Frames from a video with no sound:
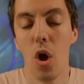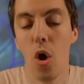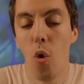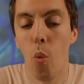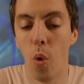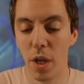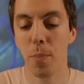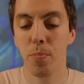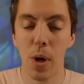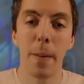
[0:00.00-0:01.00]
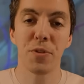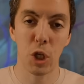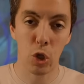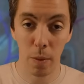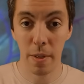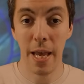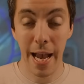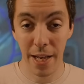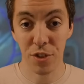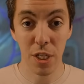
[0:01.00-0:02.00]
one of the problems that equipment
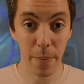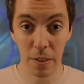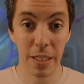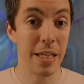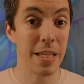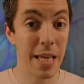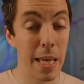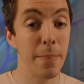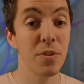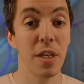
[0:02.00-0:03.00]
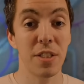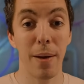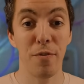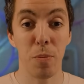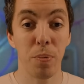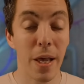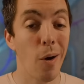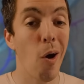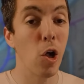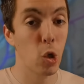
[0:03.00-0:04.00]
has typically in games is that if you play
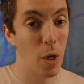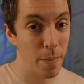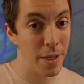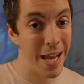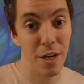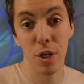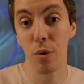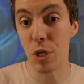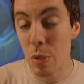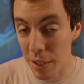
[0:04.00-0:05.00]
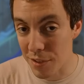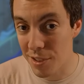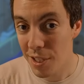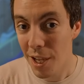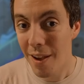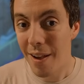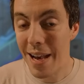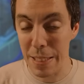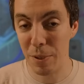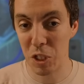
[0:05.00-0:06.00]
all equipment and no units, end up
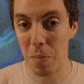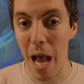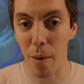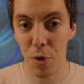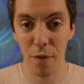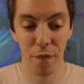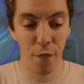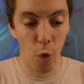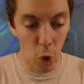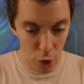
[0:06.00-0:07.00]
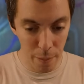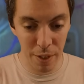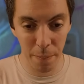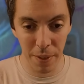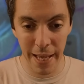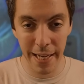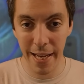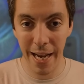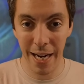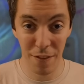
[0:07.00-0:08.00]
in a spot where you have 4 equipment in play
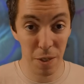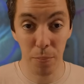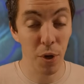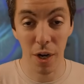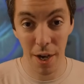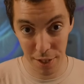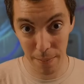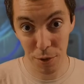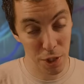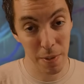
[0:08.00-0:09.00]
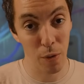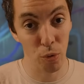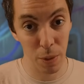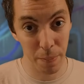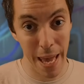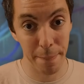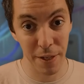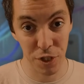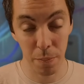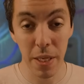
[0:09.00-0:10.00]
and nothing to put on them, which can be a really bad place to
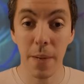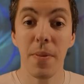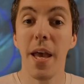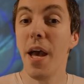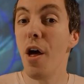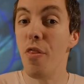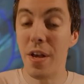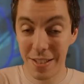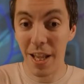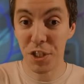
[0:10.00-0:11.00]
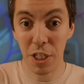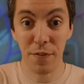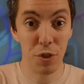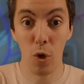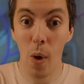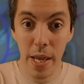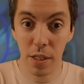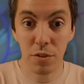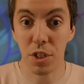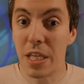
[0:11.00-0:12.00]
be. This legend gives you a way
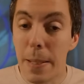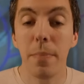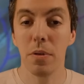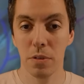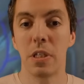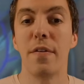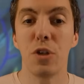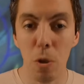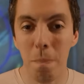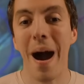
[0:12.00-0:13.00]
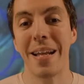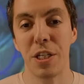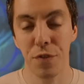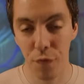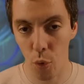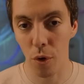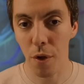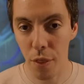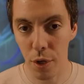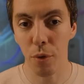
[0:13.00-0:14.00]
to keep giving you bodies for
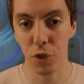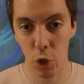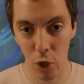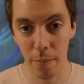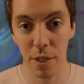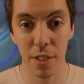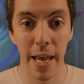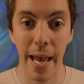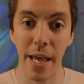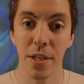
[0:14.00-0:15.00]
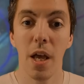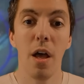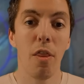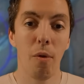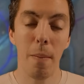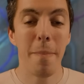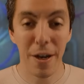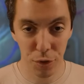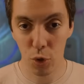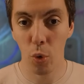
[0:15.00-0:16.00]
those equipment. And the Weapon Master is
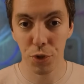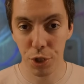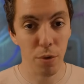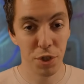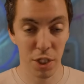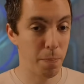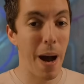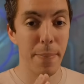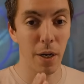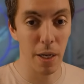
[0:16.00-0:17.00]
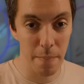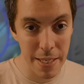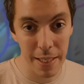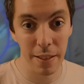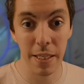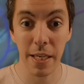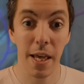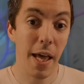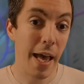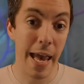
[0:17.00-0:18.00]
cool too, because you get to pop it on immediately,
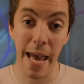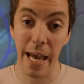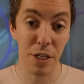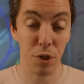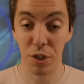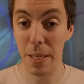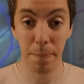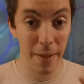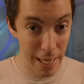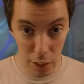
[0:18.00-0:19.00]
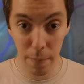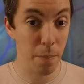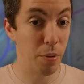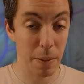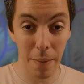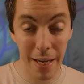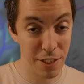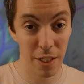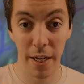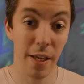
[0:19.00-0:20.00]
and you can keep playing equipment, putting bodies on
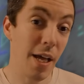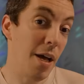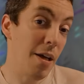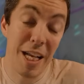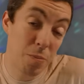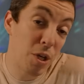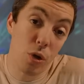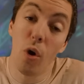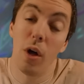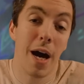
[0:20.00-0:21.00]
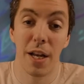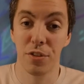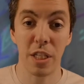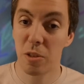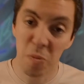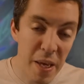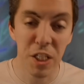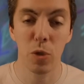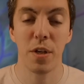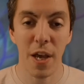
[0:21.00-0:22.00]
it. That's pretty cool, honestly. It speaks to
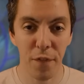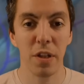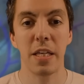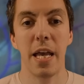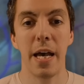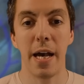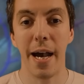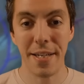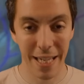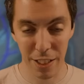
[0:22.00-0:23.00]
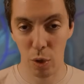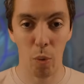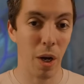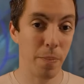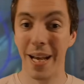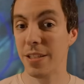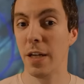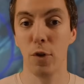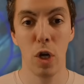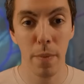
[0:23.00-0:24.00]
definitely a deck that's going to want to play a ton of
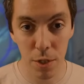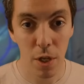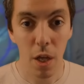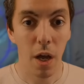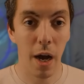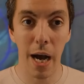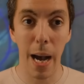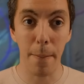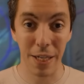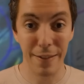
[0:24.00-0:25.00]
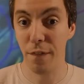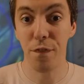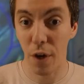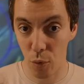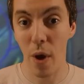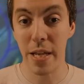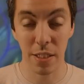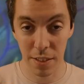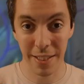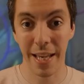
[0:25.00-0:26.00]
equipment, but kind of a fun way to
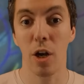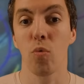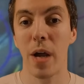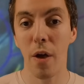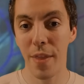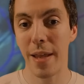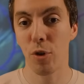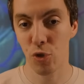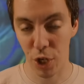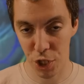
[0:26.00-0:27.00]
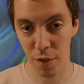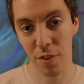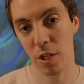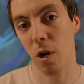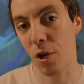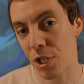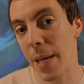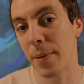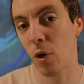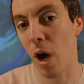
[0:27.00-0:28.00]
get around that restriction that the card type can
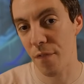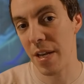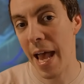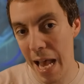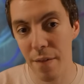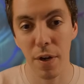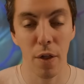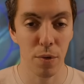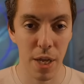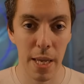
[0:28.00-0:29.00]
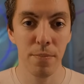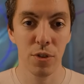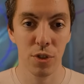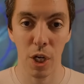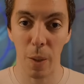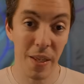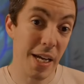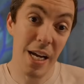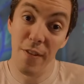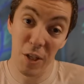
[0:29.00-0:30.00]
often have in other games. So
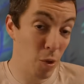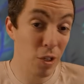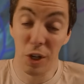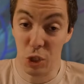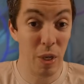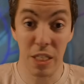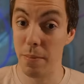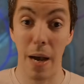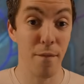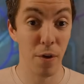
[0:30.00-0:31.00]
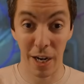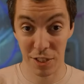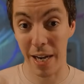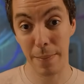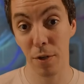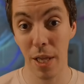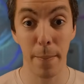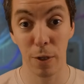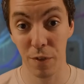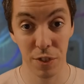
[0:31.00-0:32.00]
this one looks sweet to me. I'm very excited to build Emperor of
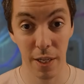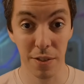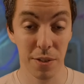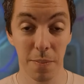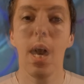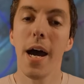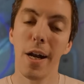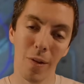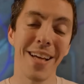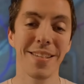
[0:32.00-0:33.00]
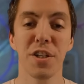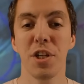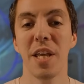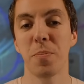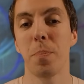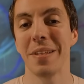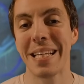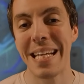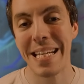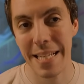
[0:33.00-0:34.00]
the Sands. And our last legend is
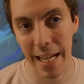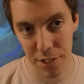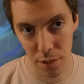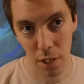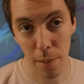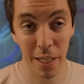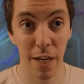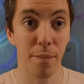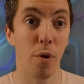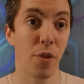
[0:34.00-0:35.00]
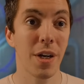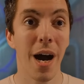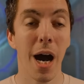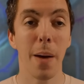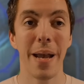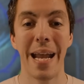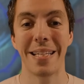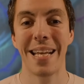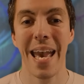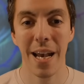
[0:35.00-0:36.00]
Blade Dancer, coming out of both Calm and
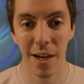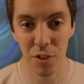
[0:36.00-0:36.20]
Chaos, which